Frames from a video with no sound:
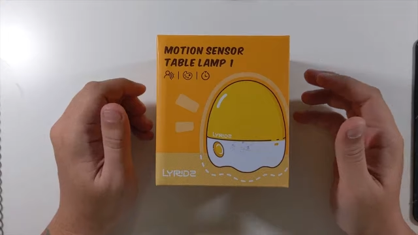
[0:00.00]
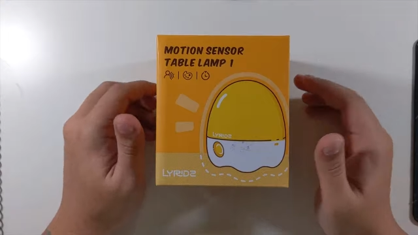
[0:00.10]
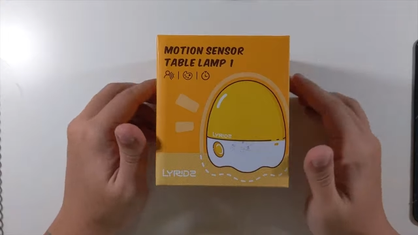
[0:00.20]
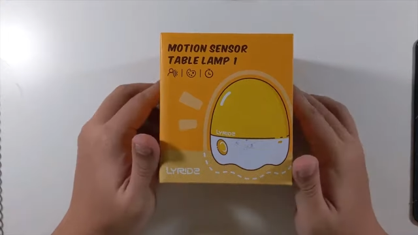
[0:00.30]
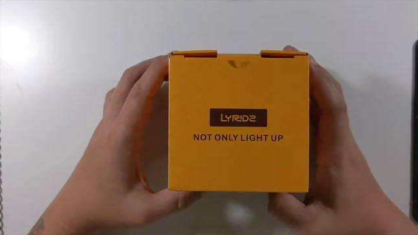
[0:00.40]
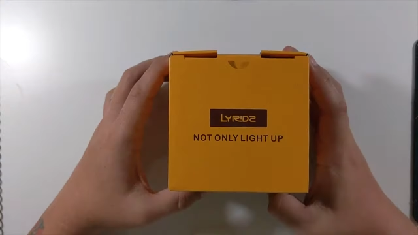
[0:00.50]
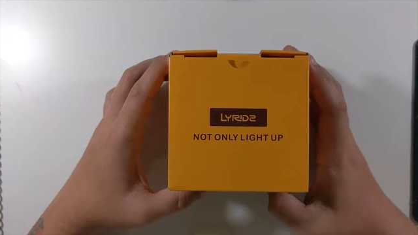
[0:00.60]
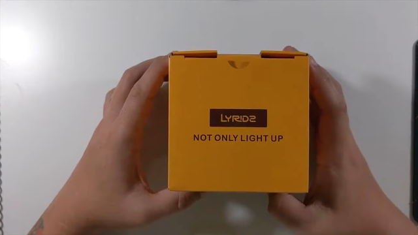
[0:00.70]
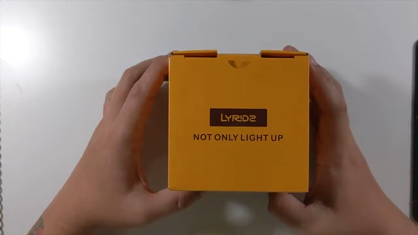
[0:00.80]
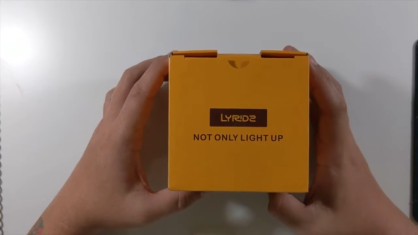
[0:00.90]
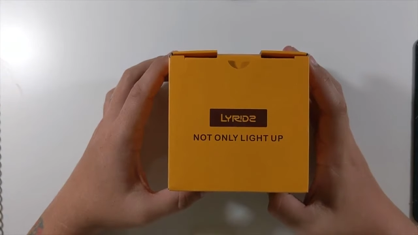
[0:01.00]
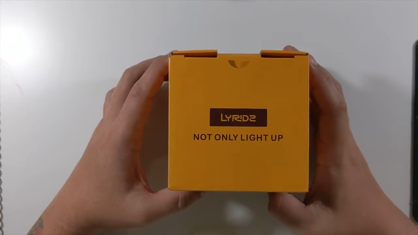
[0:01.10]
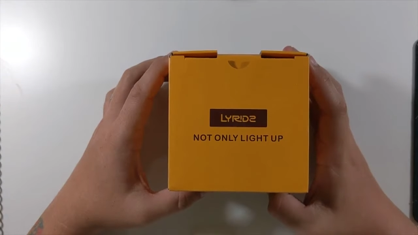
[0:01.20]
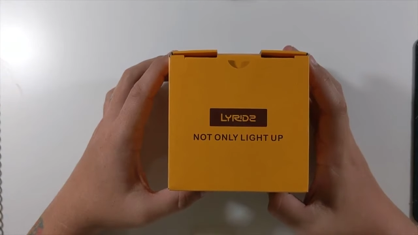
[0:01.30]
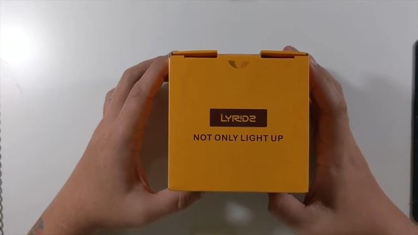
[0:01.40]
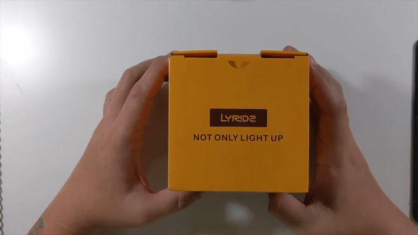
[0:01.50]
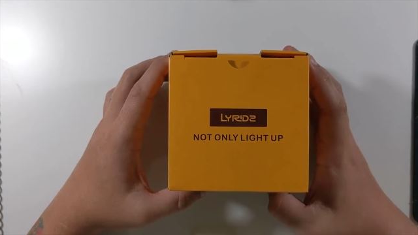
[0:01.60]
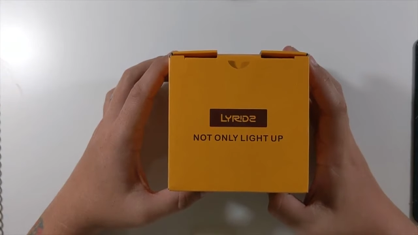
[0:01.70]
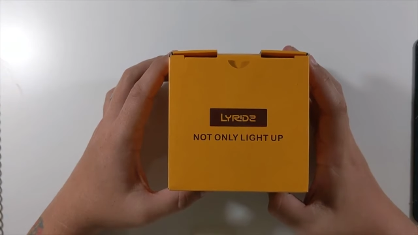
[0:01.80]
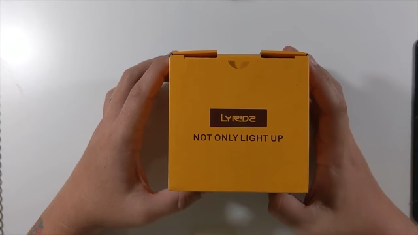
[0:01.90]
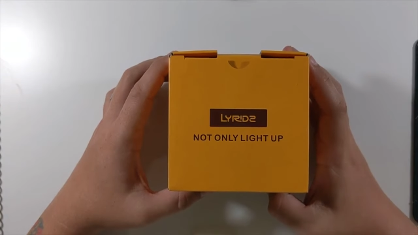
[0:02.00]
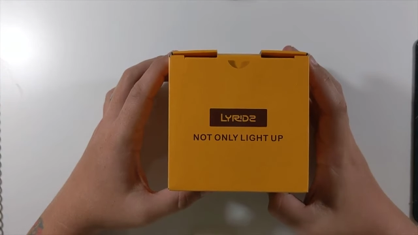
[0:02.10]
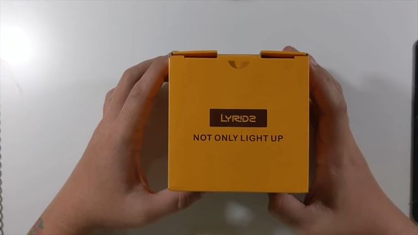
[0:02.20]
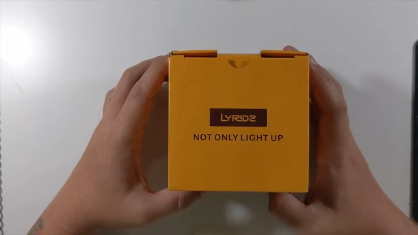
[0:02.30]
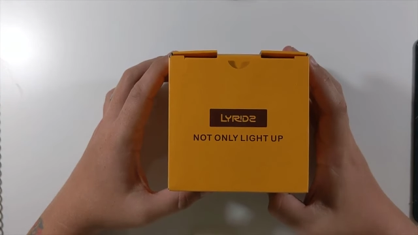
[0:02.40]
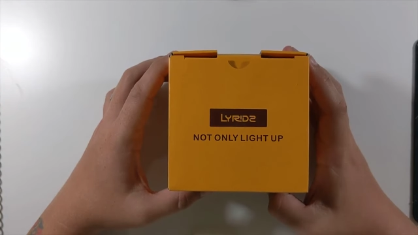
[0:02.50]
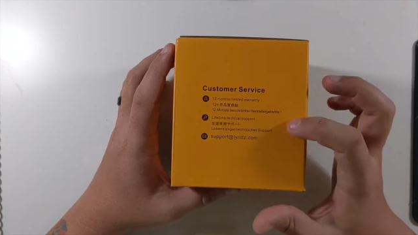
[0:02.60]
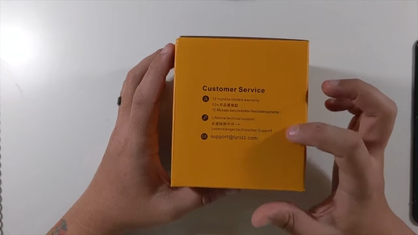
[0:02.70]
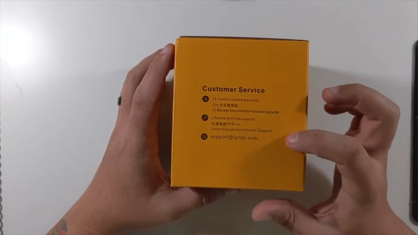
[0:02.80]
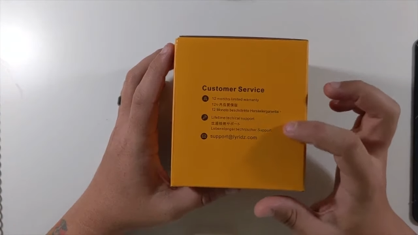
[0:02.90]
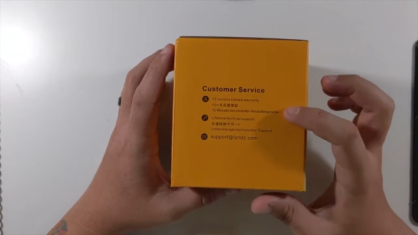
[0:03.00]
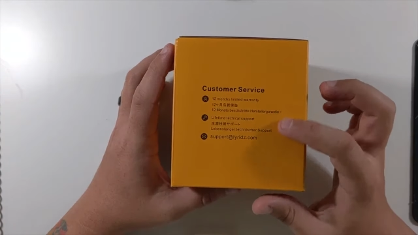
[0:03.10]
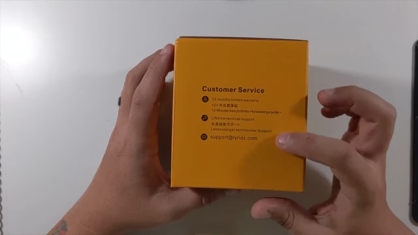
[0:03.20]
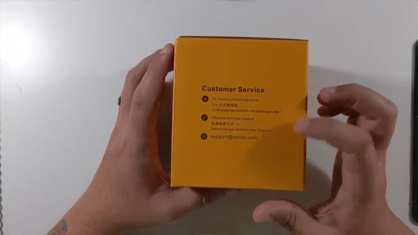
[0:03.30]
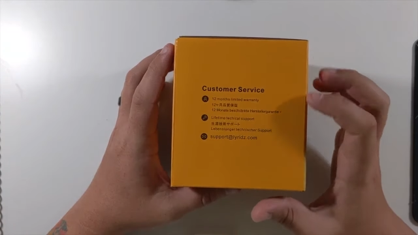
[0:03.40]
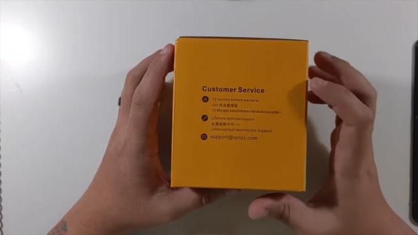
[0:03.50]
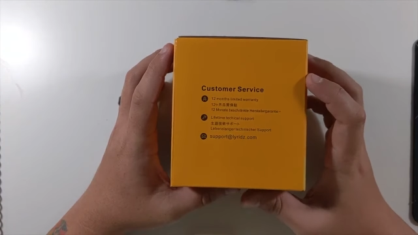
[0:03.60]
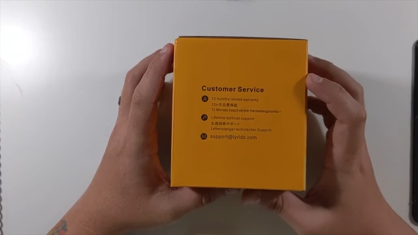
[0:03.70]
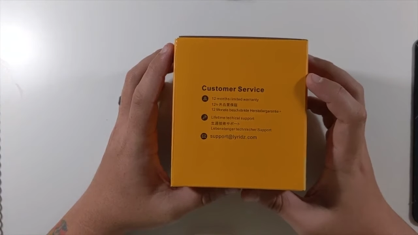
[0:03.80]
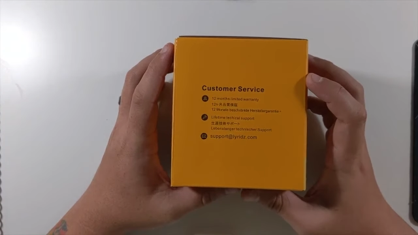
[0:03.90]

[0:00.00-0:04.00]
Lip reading: Nobody's mouth can be seen.